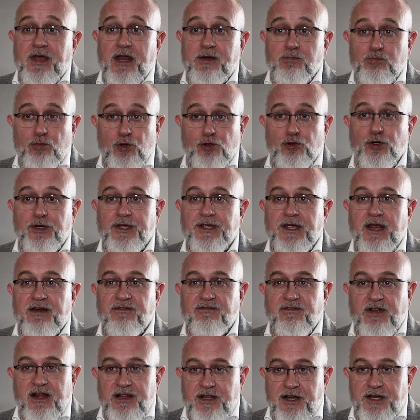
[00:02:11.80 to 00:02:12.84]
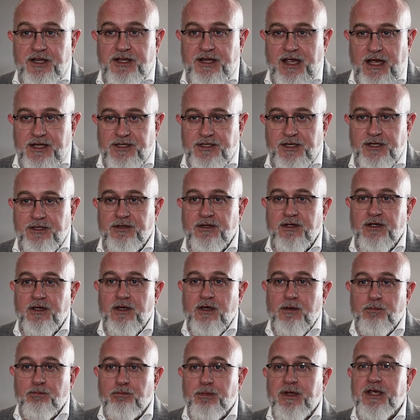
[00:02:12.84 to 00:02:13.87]
then butyric and valeric acid
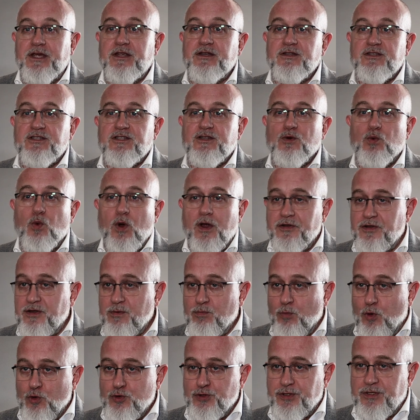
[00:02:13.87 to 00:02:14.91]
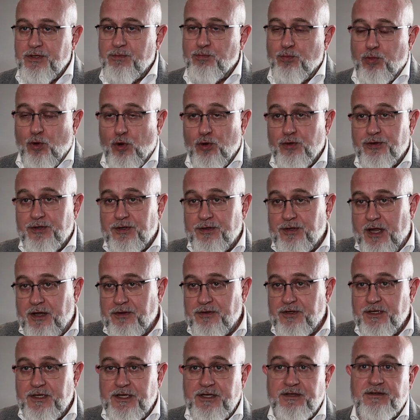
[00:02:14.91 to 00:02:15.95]
being the most important
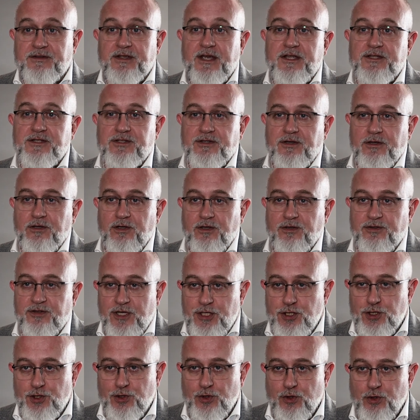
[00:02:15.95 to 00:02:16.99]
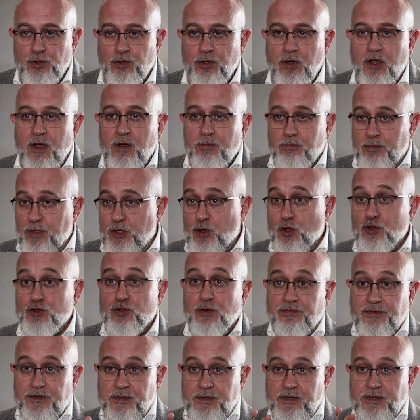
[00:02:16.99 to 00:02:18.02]
on the intestinal tissue because
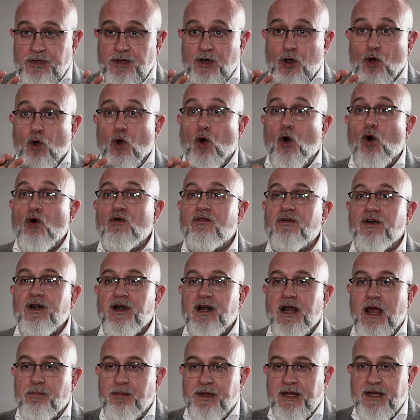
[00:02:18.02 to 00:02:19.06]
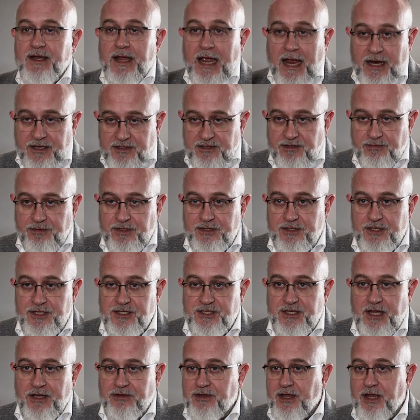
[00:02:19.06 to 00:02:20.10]
of the overlapping
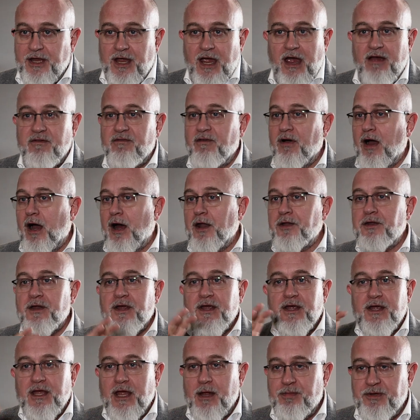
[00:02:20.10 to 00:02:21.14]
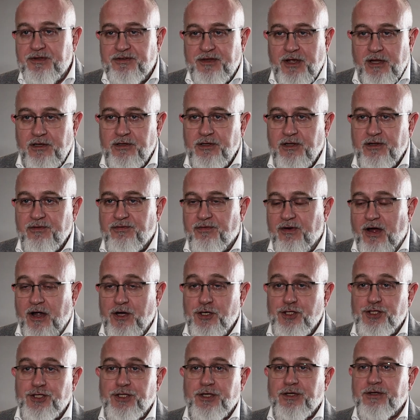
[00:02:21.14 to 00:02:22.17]
activities that they have on epithelial
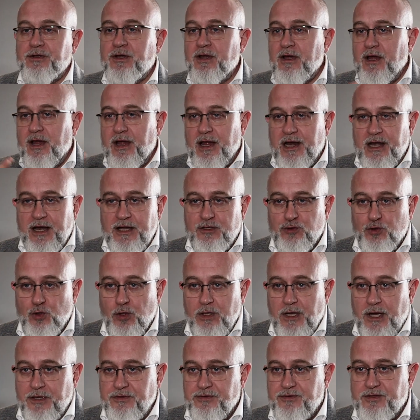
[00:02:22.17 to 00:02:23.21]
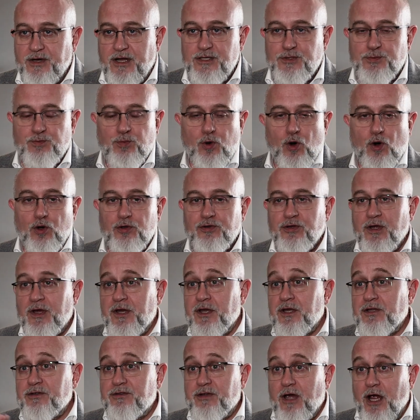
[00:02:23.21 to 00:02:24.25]
function, electrolyte transport,
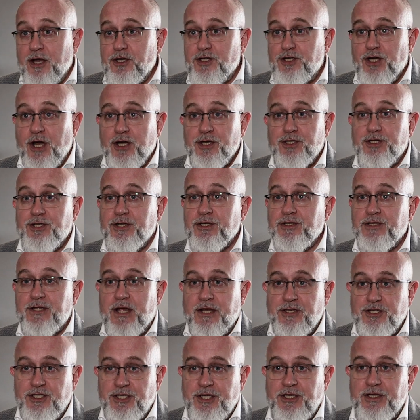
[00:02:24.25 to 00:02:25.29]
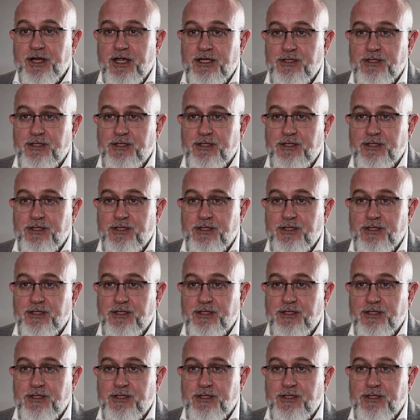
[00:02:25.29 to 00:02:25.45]
tight junctions and gene